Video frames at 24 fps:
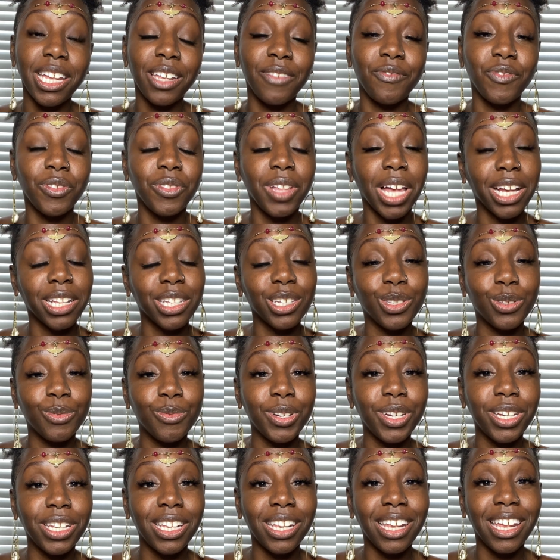if you like this
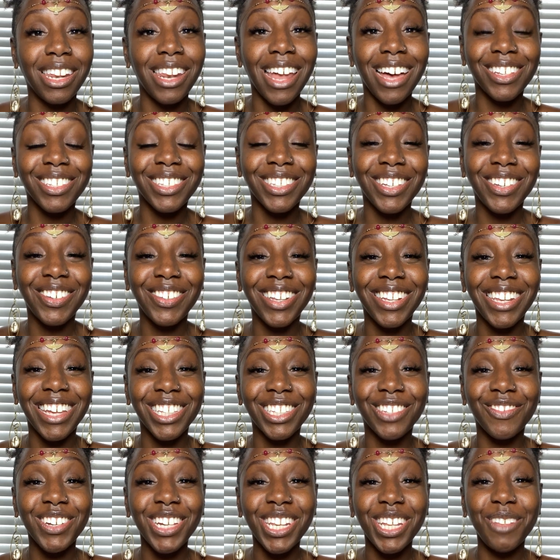reading, and I'll see you in the
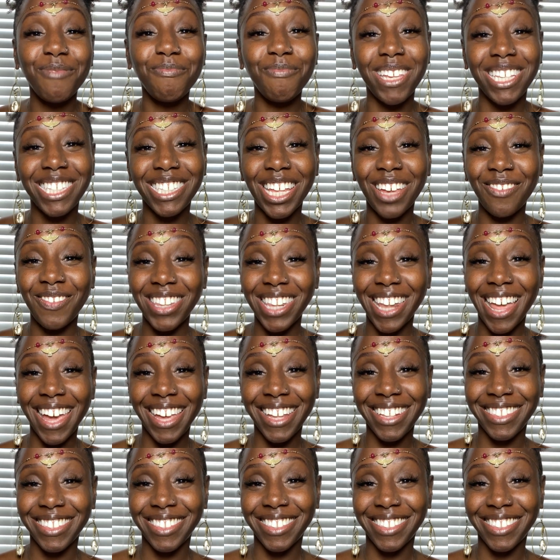next reading. Peace, love, and light.